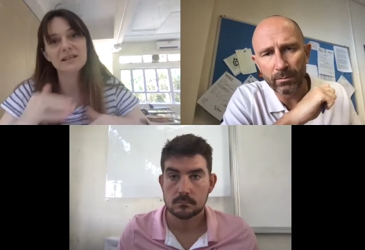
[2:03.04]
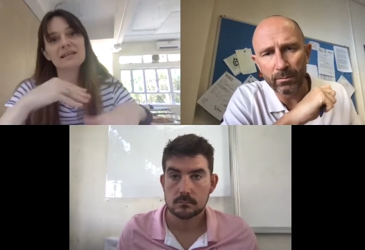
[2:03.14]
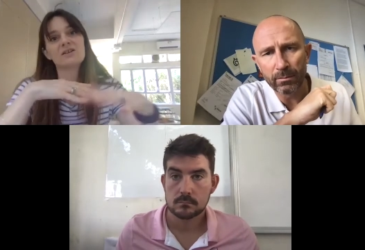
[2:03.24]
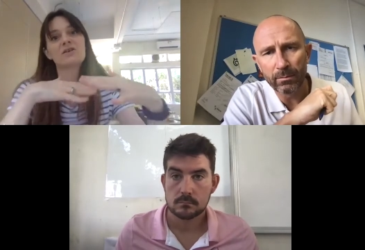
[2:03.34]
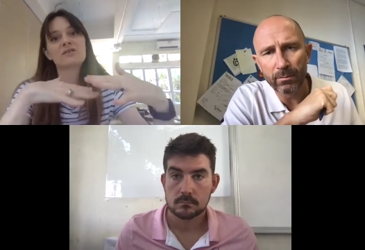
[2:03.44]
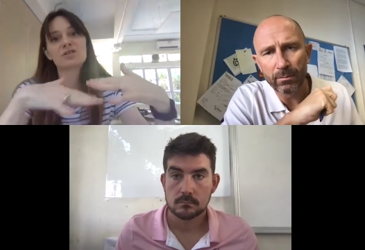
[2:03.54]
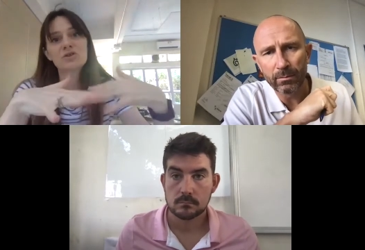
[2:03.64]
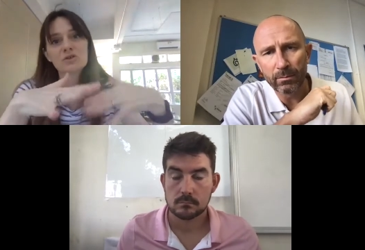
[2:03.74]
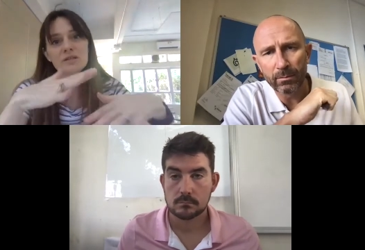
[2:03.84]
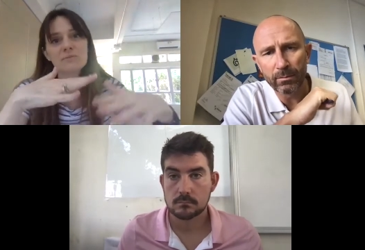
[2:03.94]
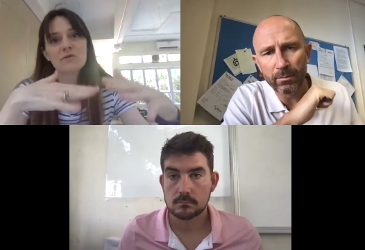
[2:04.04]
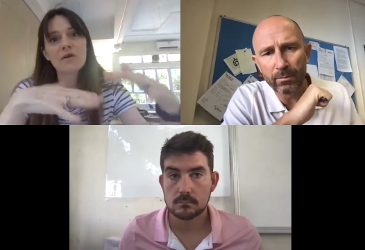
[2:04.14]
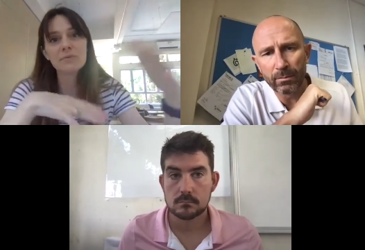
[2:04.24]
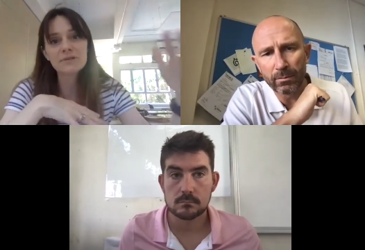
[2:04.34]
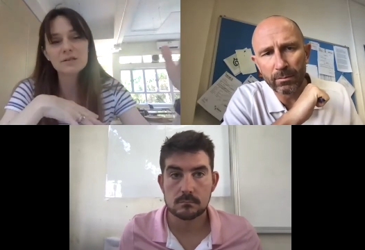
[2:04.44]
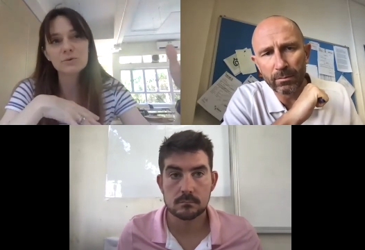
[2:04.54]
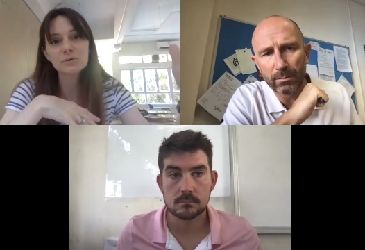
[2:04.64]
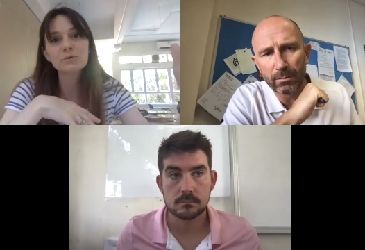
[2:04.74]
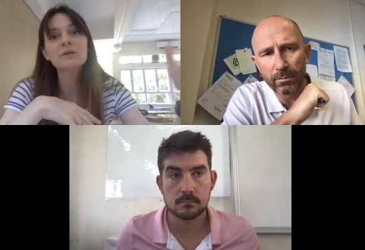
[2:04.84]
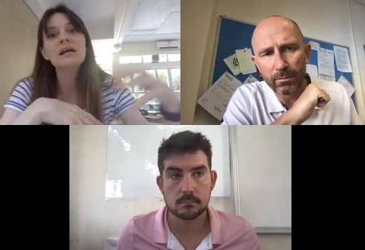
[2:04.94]
Speaker 1: as our students move up the
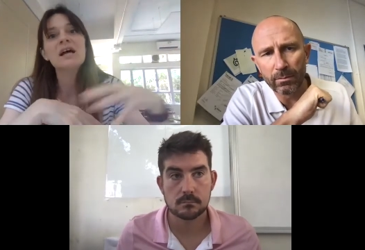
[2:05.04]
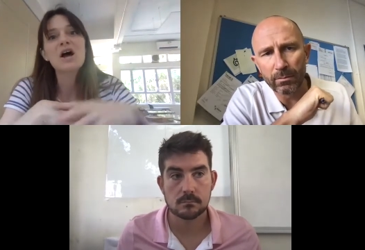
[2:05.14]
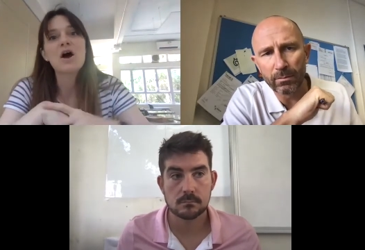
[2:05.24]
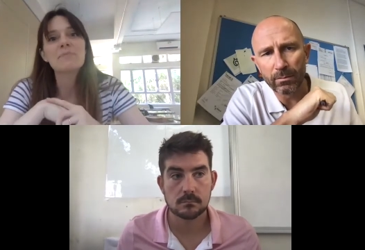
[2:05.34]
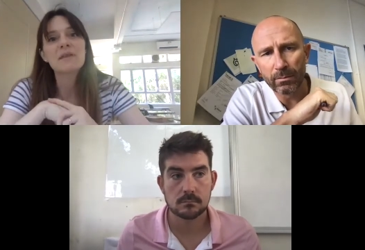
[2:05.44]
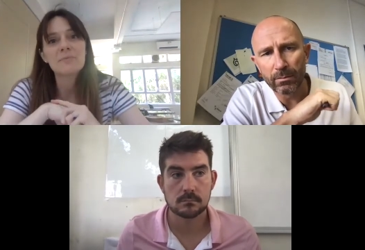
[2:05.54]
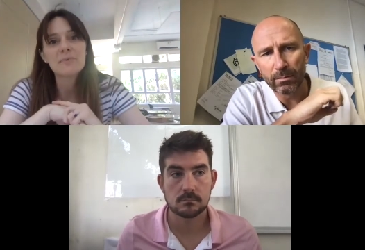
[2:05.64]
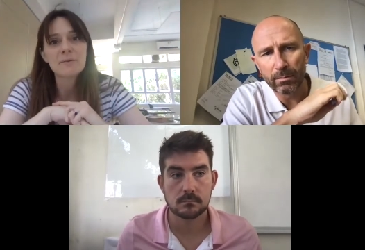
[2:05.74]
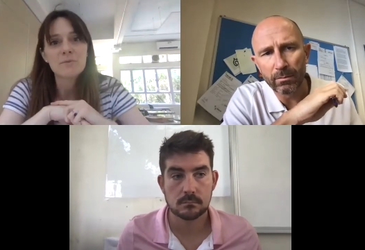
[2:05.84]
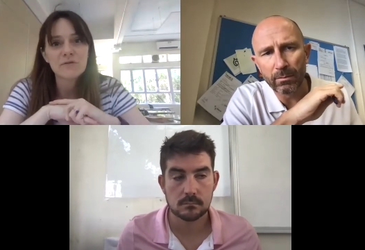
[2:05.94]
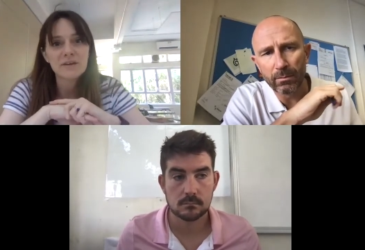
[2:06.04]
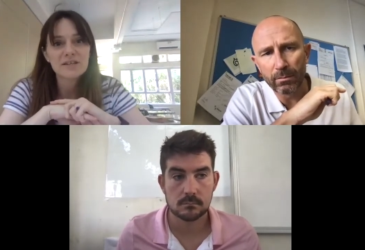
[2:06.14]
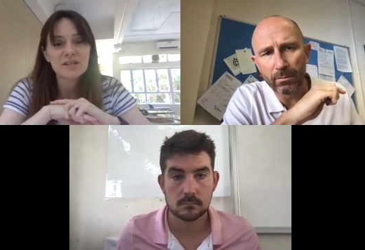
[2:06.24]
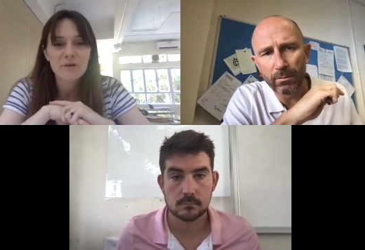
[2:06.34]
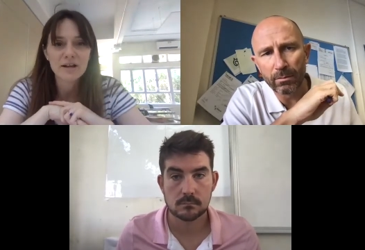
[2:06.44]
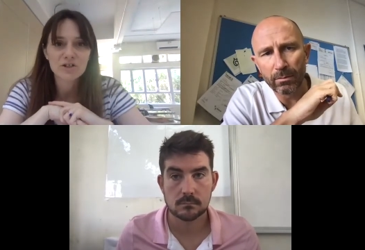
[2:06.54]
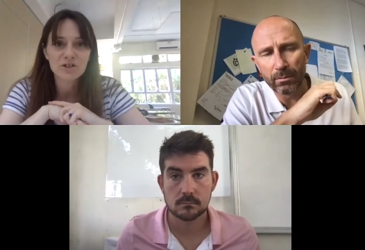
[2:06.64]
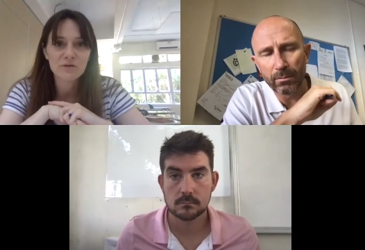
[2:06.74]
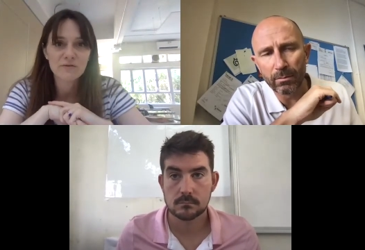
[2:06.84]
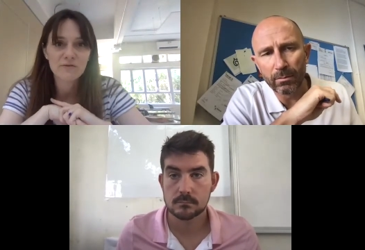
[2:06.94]
school, and um, they'll be moving the direction
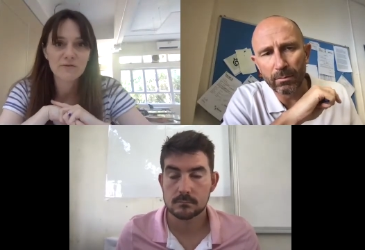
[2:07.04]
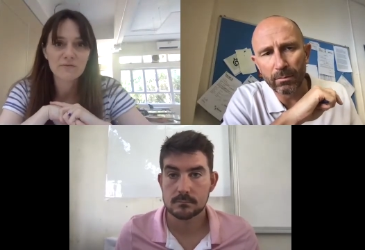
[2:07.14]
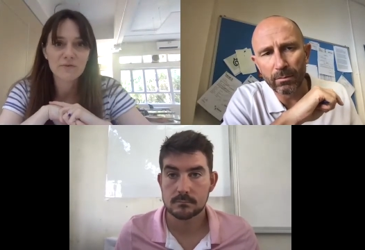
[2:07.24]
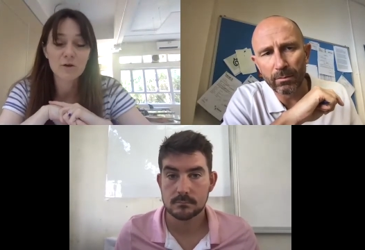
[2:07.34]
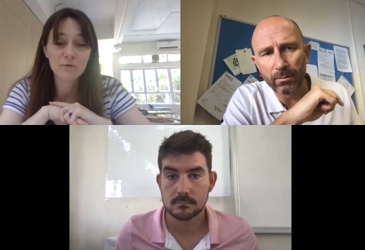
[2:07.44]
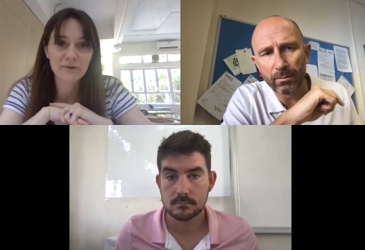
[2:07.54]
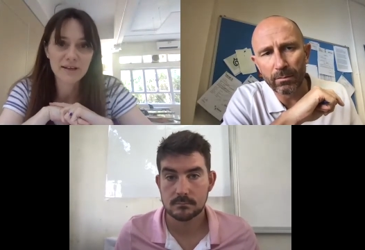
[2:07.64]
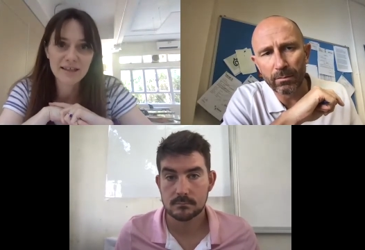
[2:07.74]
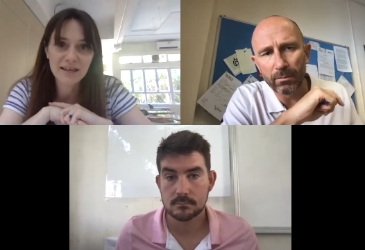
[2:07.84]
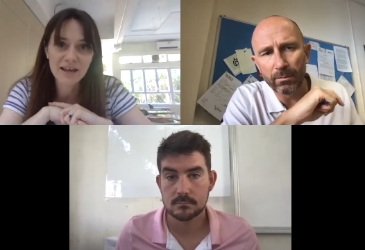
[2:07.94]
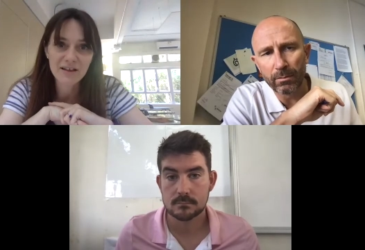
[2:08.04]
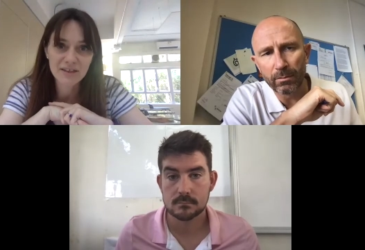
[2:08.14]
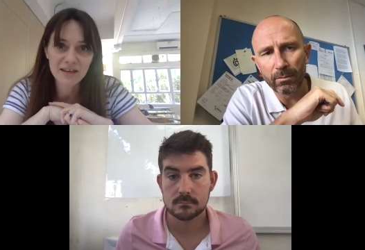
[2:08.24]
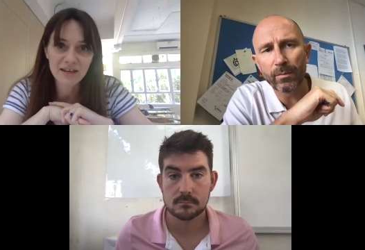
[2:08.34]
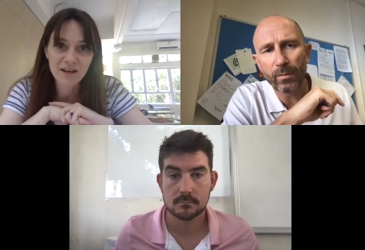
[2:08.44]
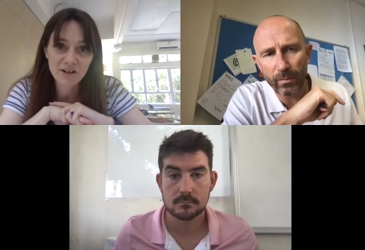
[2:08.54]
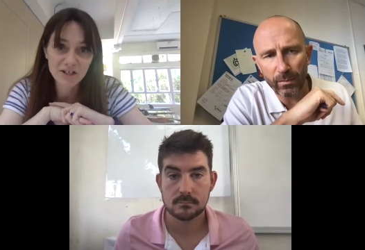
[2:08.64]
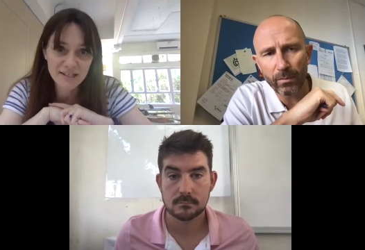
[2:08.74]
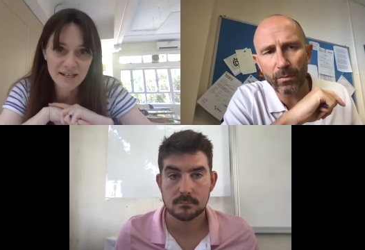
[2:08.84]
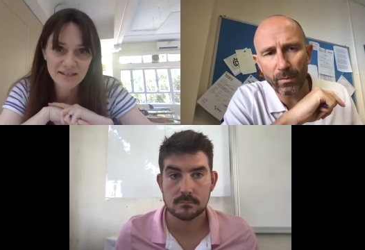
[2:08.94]
of hopefully the, the
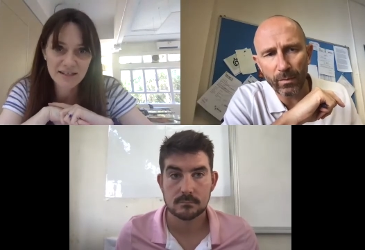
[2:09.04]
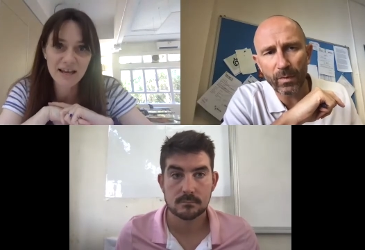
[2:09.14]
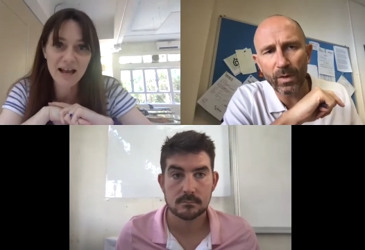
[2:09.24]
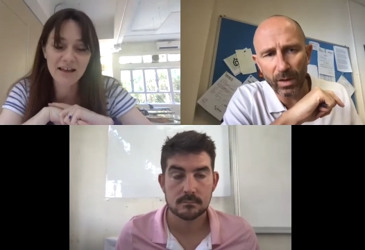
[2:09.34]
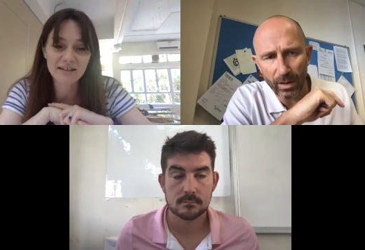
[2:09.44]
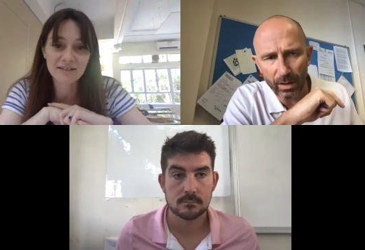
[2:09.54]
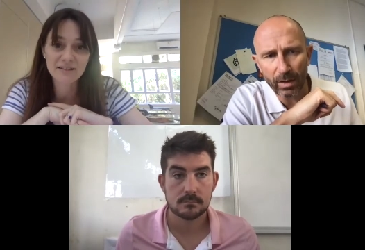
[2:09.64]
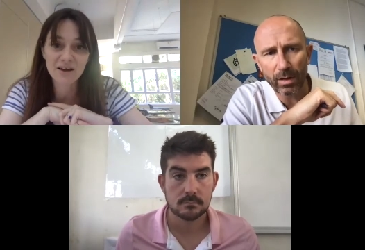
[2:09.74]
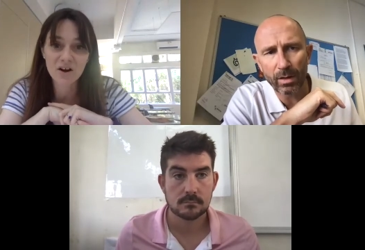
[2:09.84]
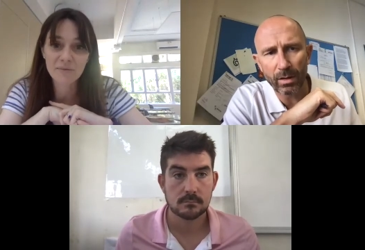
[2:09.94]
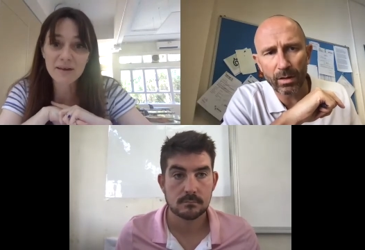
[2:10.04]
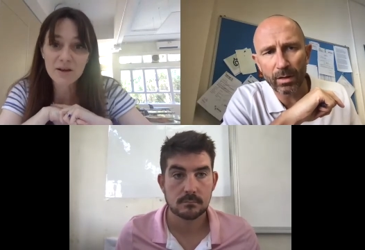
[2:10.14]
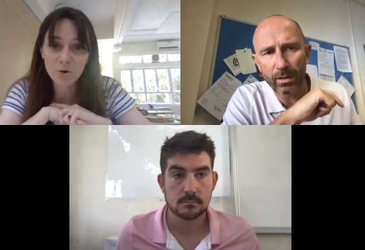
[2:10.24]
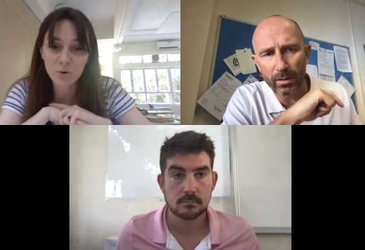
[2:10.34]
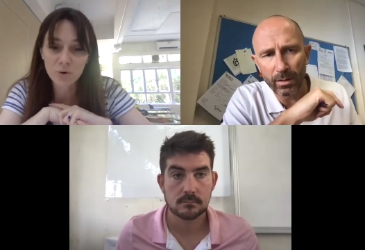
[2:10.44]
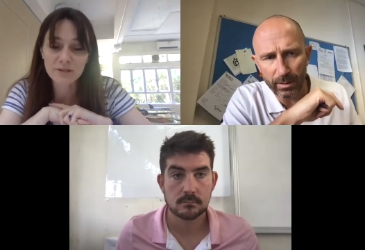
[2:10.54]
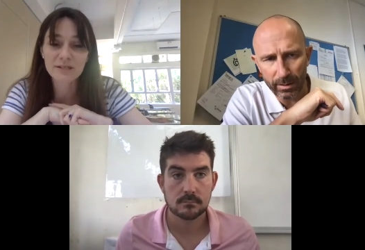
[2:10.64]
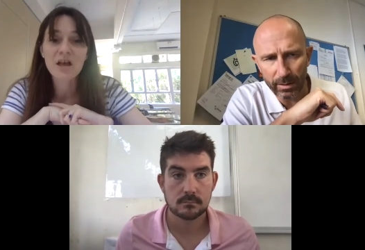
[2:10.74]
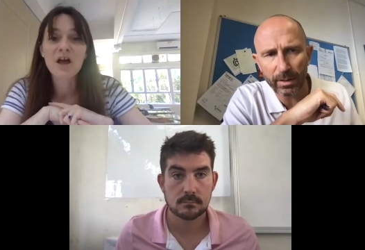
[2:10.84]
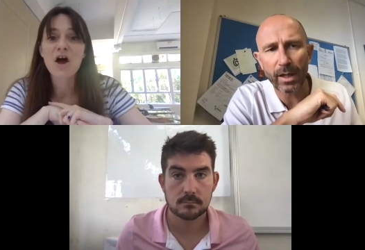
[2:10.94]
IGCSE and the IB course.
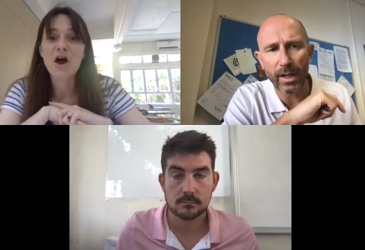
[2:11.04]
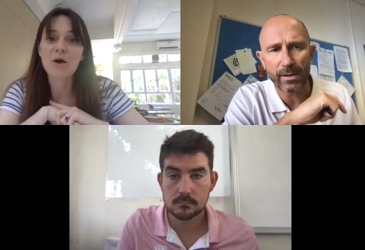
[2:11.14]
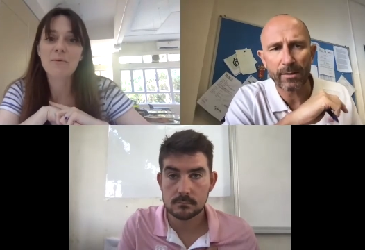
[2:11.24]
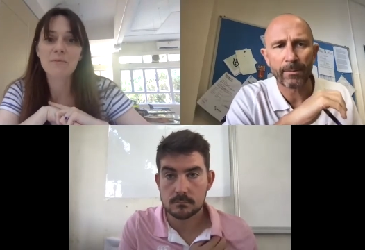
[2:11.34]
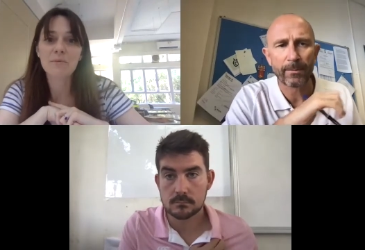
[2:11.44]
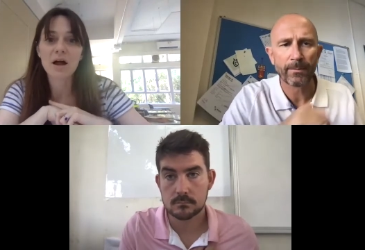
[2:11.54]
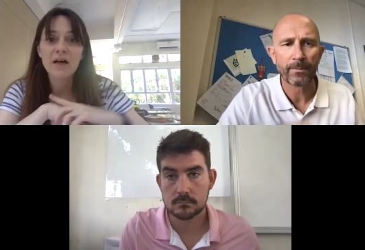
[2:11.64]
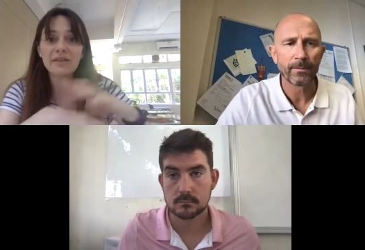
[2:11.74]
Yes. Um,